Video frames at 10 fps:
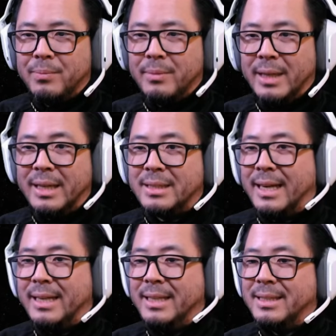Yeah, it's
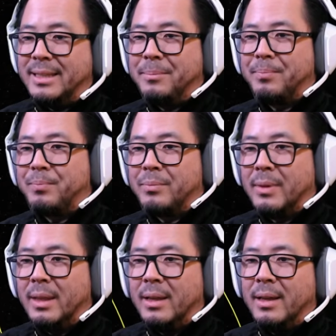that easy.
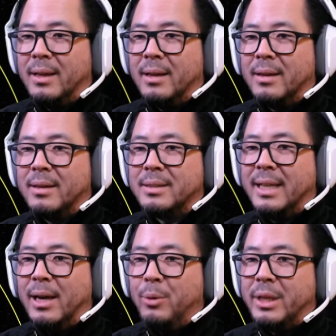Because
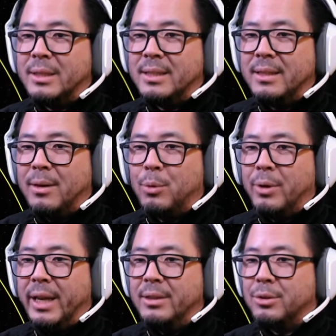now we can see that
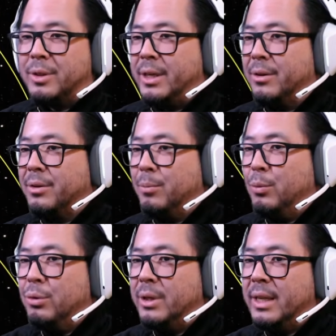we'll enter here. The
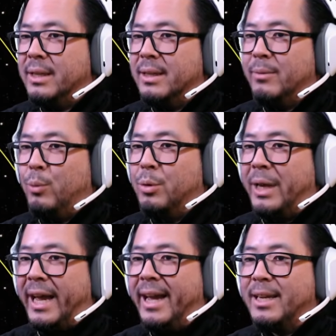moon will
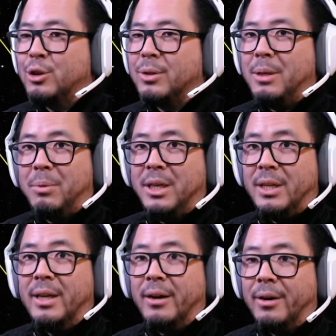actually be
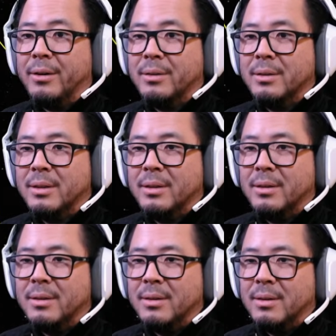here
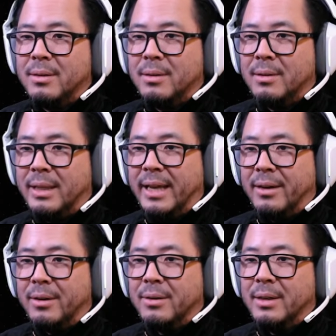
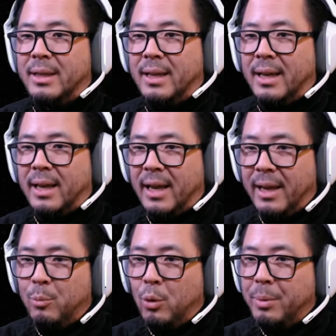later.
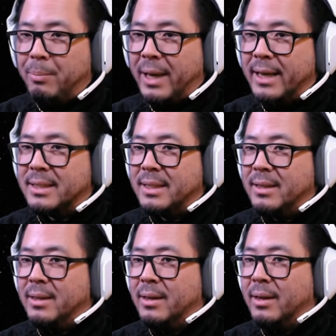And we'll be
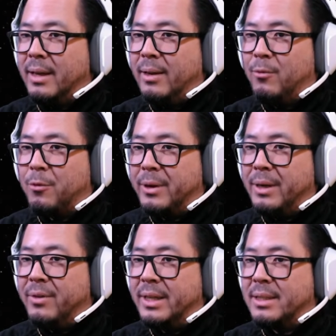passing in front
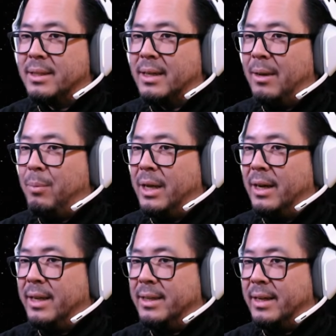of it and
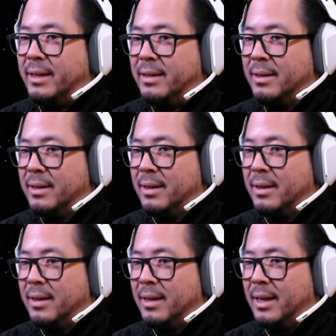behind it
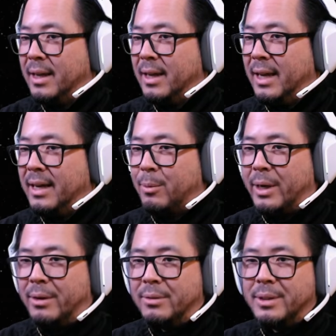and
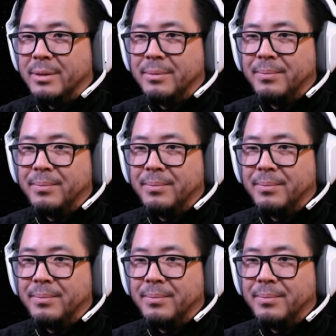around.